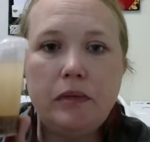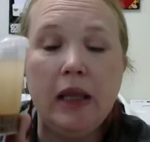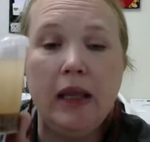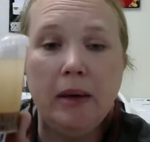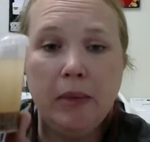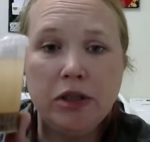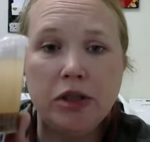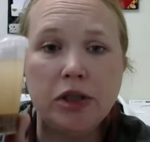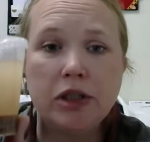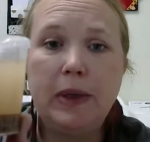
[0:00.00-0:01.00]
that
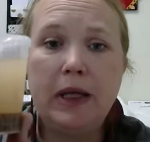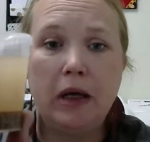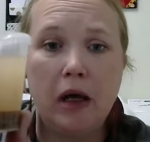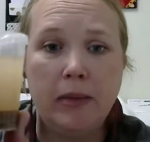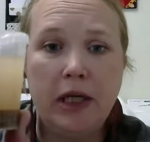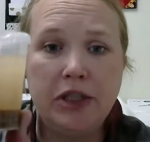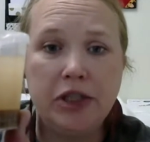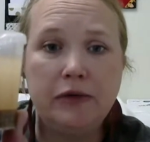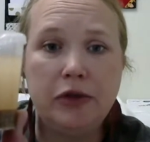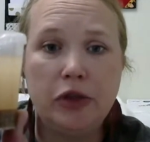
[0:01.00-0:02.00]
mixtures, being a
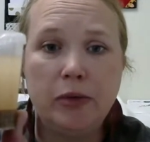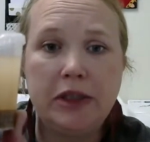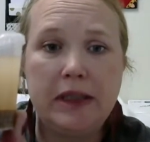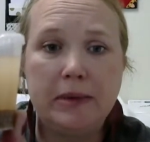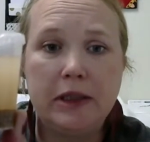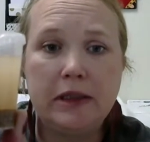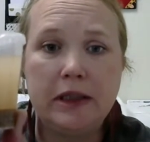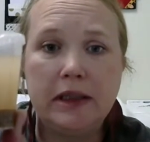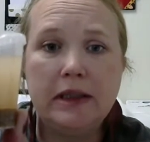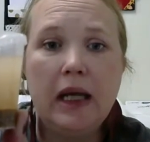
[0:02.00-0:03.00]
combination of 2 or more
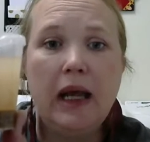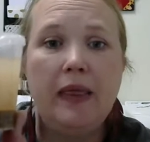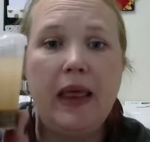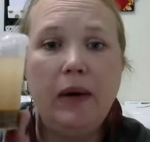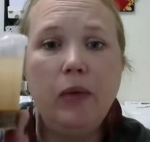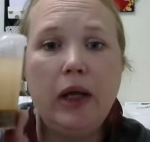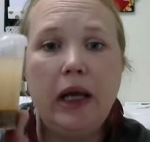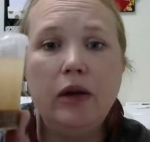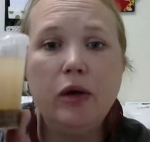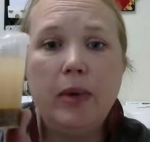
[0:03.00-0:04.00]
substances, they will
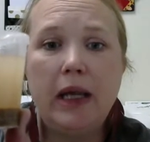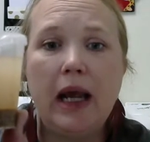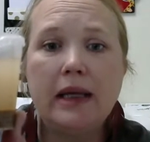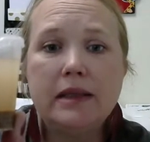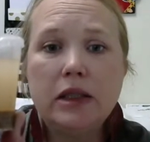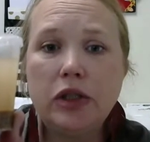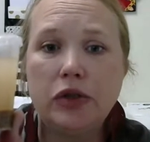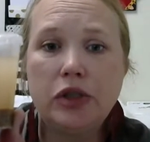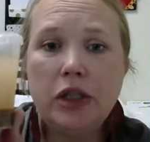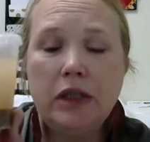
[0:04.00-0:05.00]
either be a
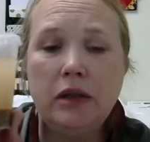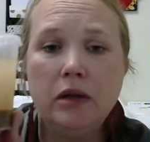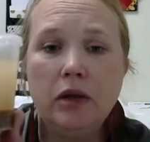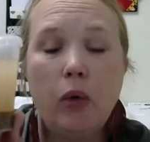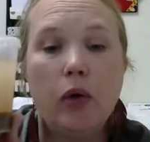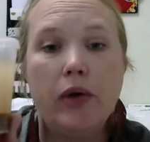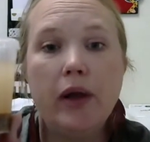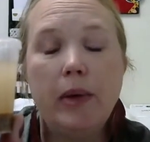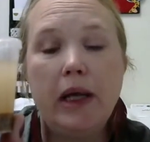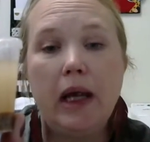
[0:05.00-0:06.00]
solution or
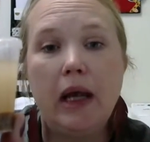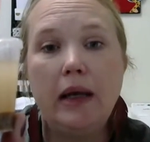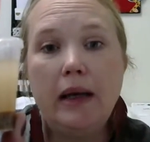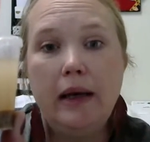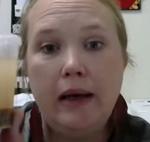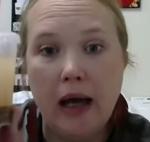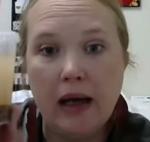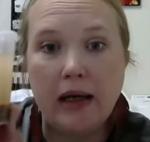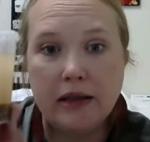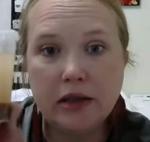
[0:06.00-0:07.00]
they'll be
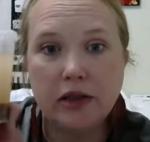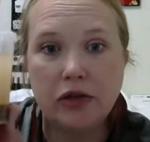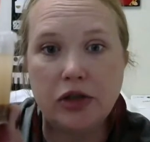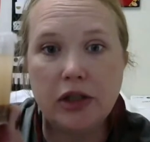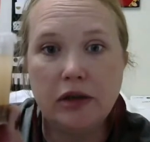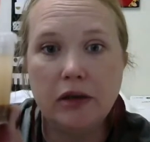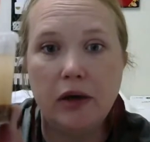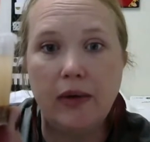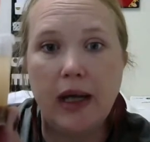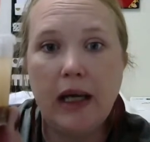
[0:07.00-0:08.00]
not a solution.
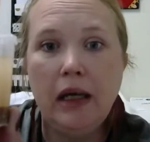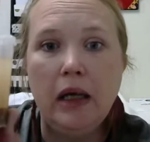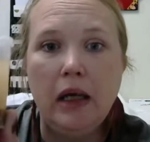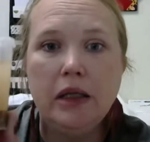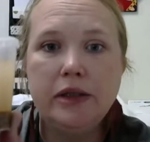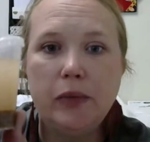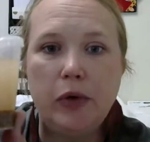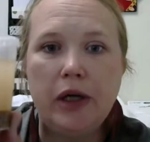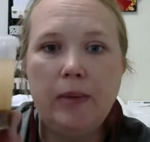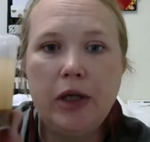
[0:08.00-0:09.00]
Okay, so
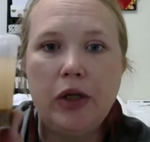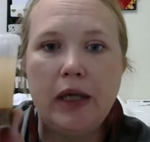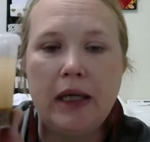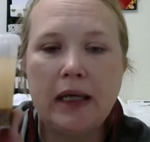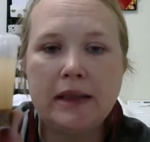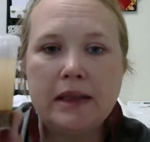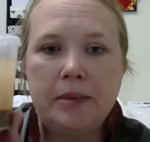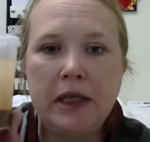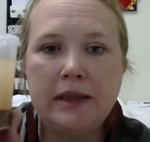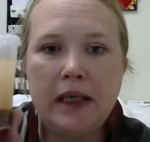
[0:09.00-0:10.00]
we're going to be looking at
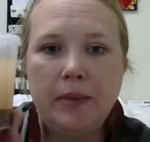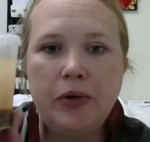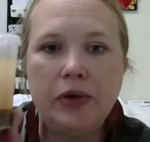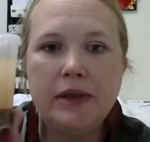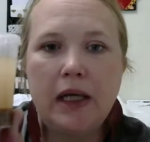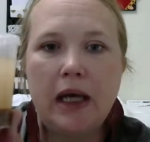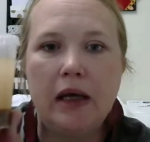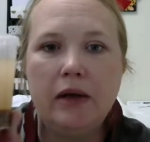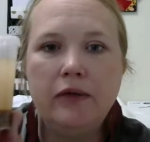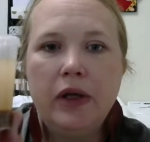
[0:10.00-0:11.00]
some examples
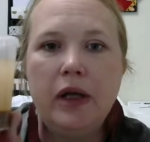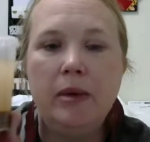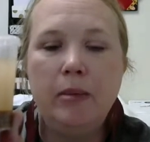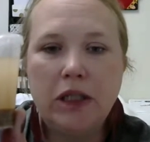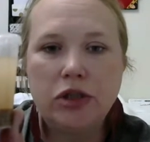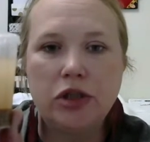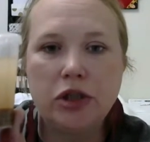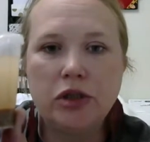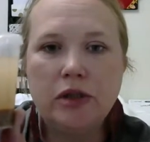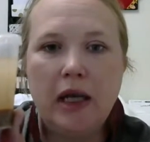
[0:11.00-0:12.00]
of
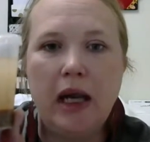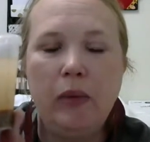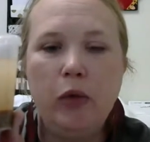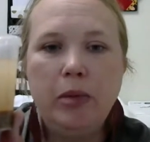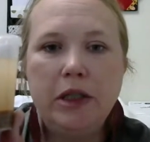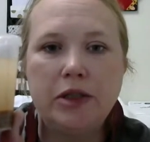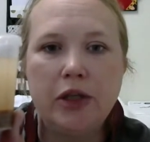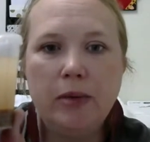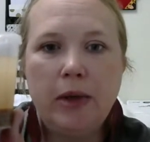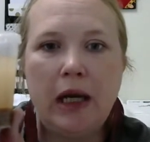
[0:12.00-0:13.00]
mixtures and we'll be
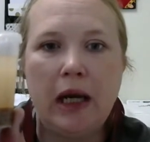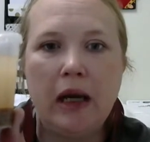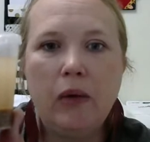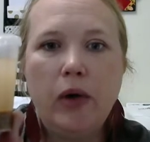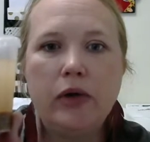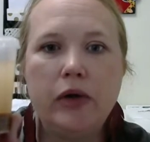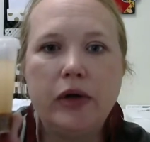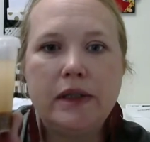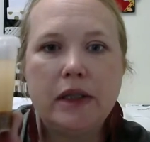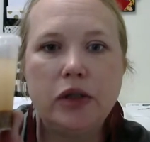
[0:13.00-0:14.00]
determining whether they're
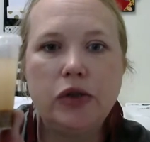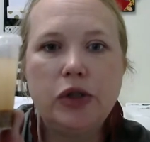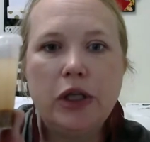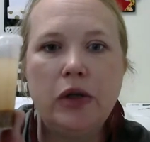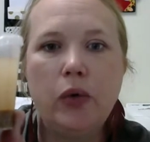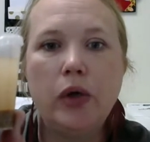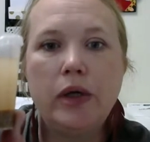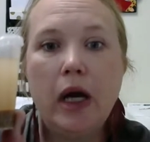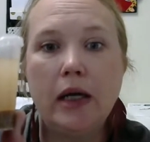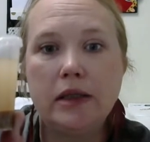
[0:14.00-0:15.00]
a solution or
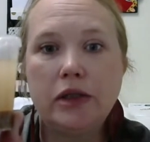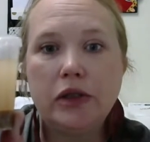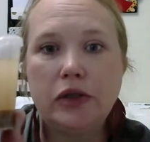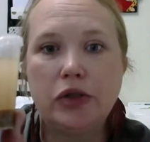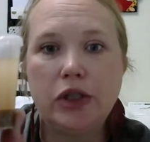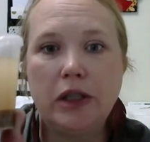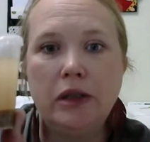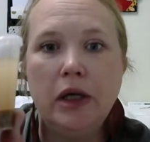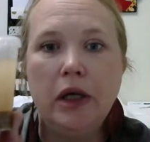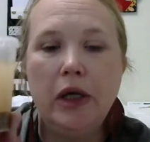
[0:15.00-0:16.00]
not a
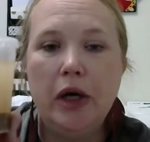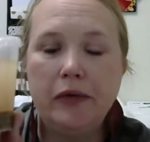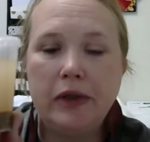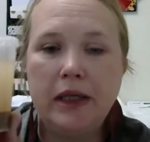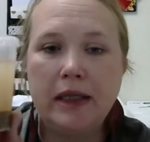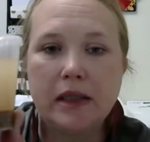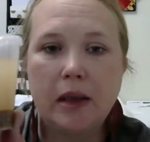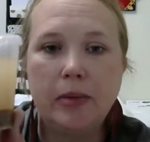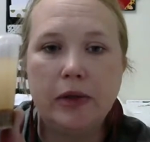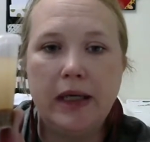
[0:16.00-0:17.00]
solution over the next
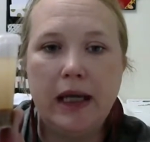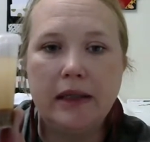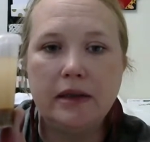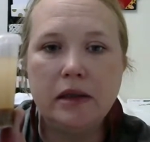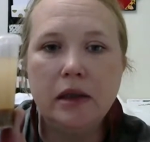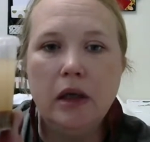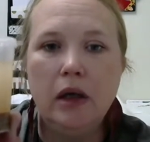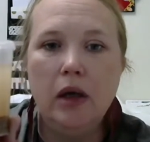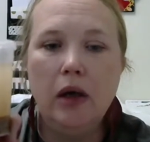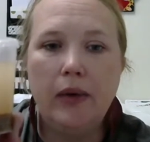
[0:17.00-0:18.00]
couple of days.
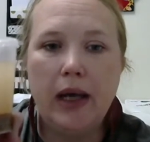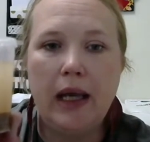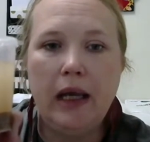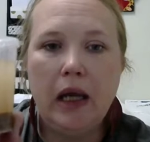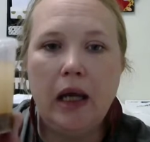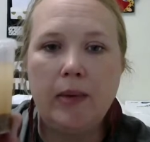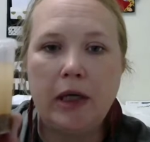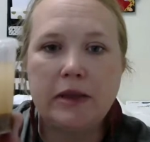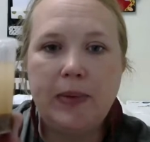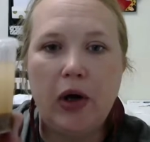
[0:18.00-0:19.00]
Okay, and
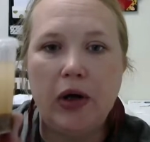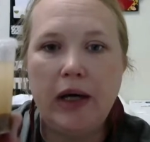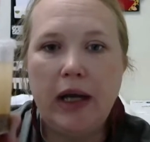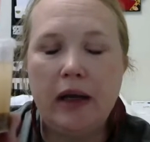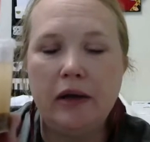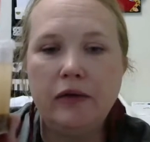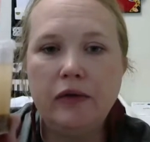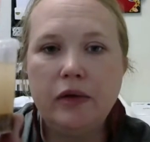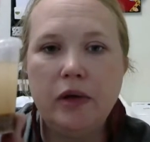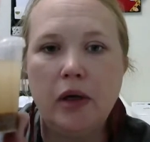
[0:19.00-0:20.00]
that's part of
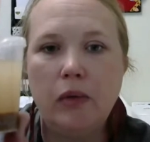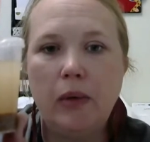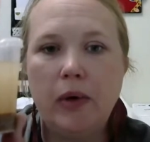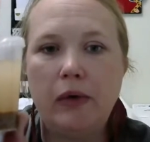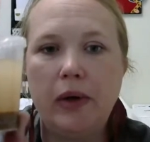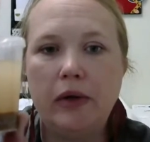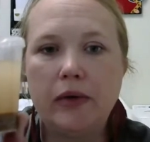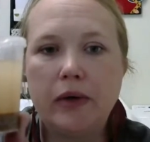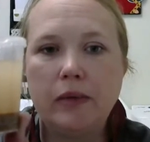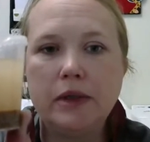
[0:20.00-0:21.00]
what we're going
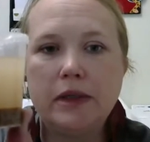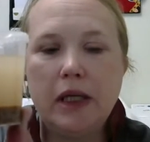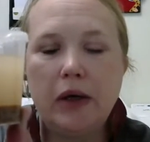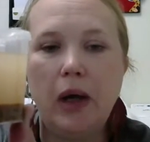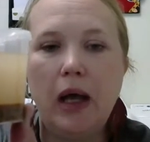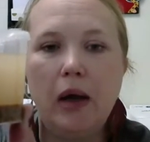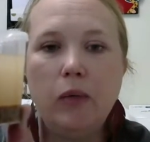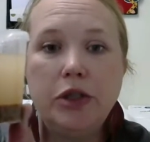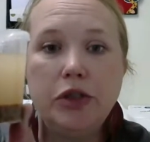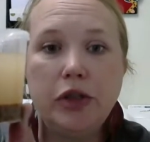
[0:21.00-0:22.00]
through. So
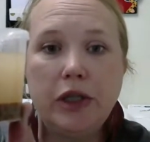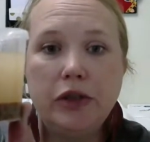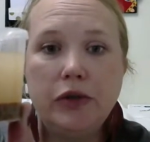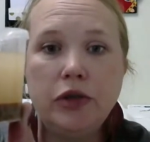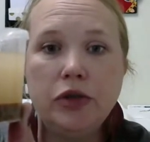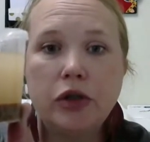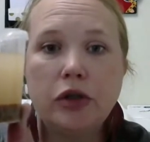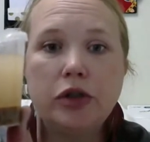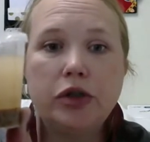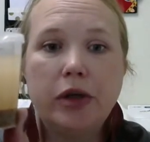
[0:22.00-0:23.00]
what you're going to do in your
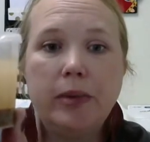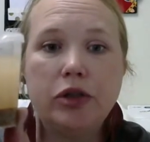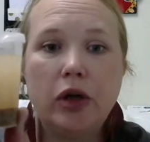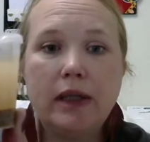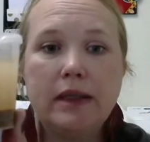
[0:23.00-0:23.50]
journal is you're going to be drawing